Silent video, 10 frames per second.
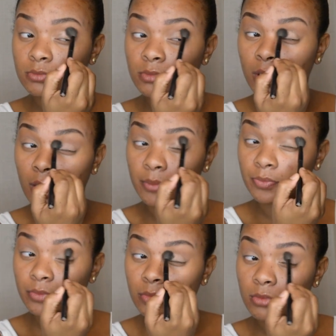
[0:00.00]
Okay,
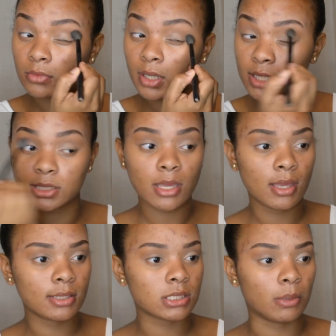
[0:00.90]
nice
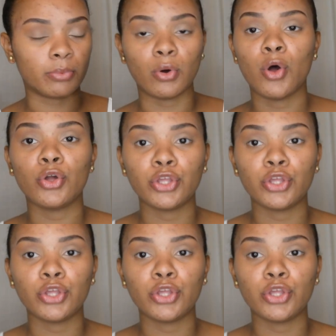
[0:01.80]
and simple.